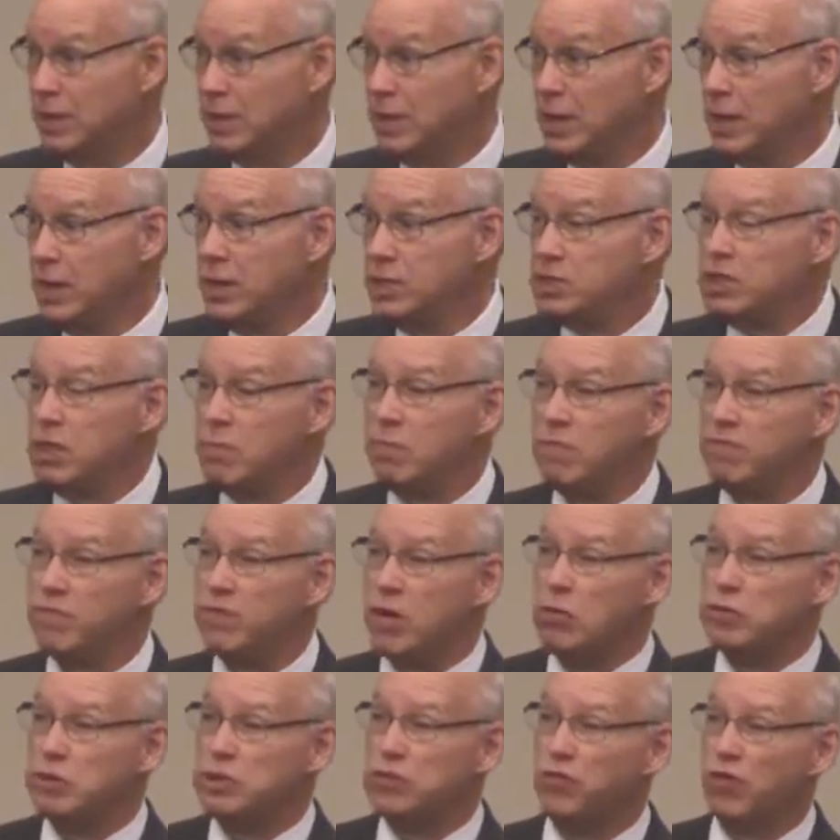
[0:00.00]
Some of
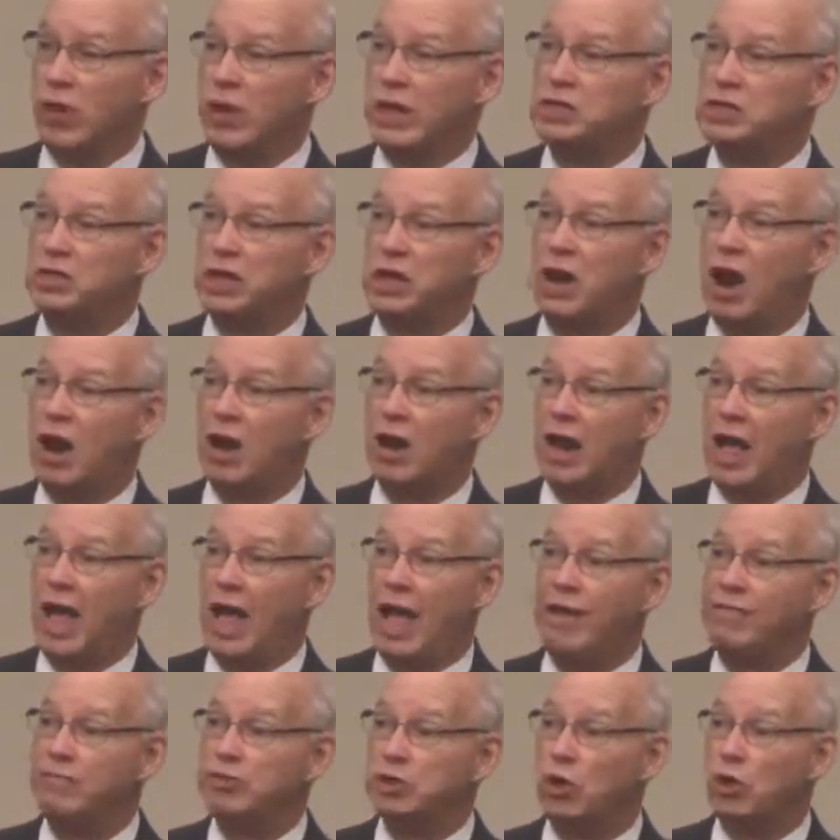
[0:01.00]
those friends in our
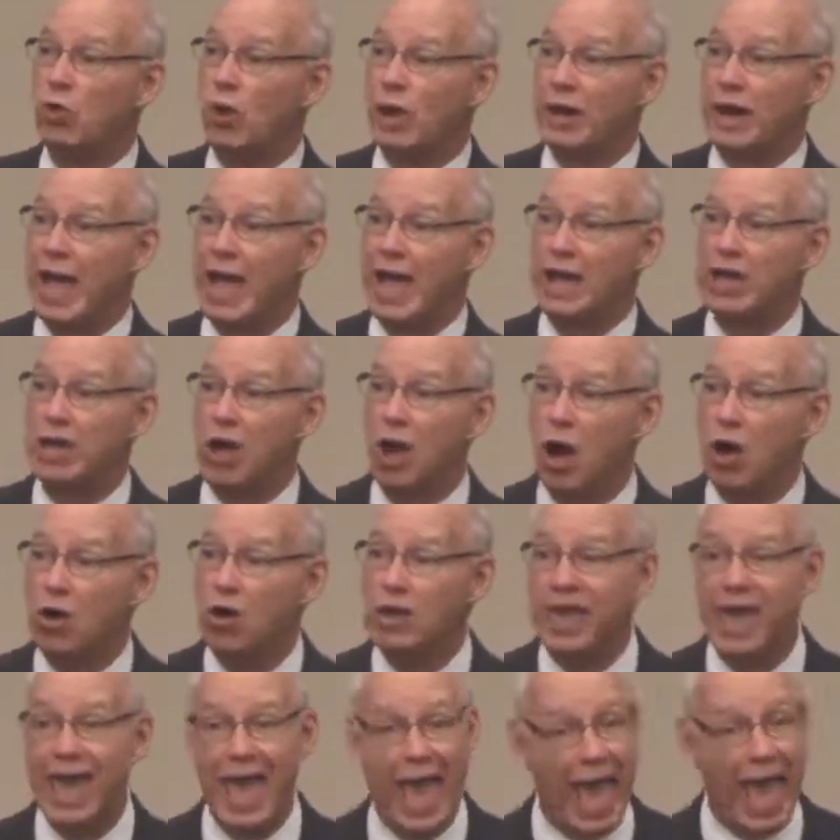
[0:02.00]
lives are what I call
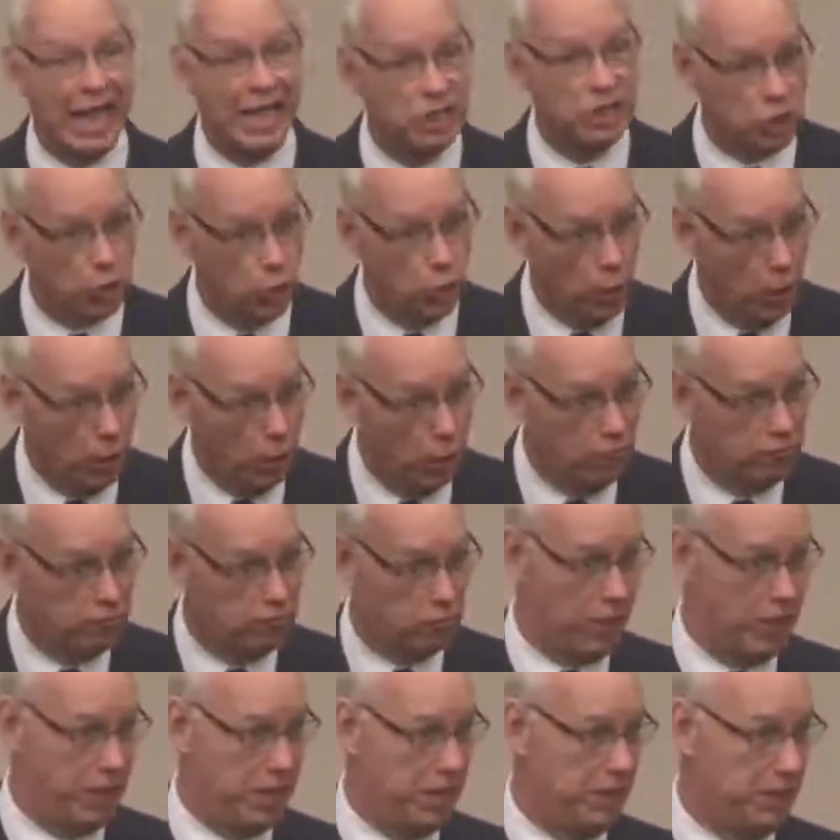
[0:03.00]
casual
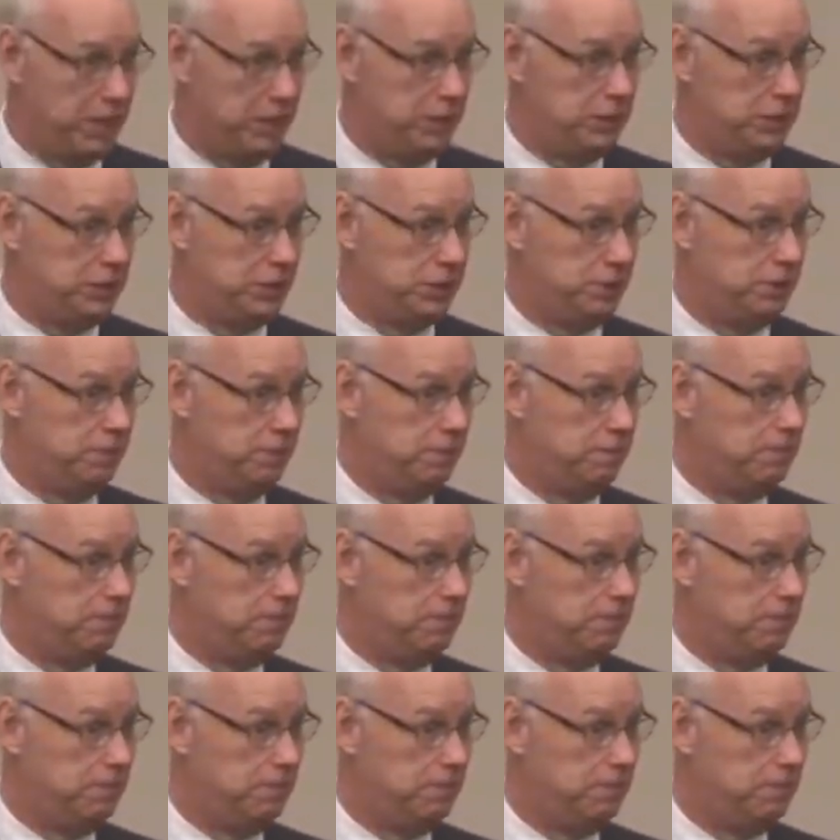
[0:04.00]
friends.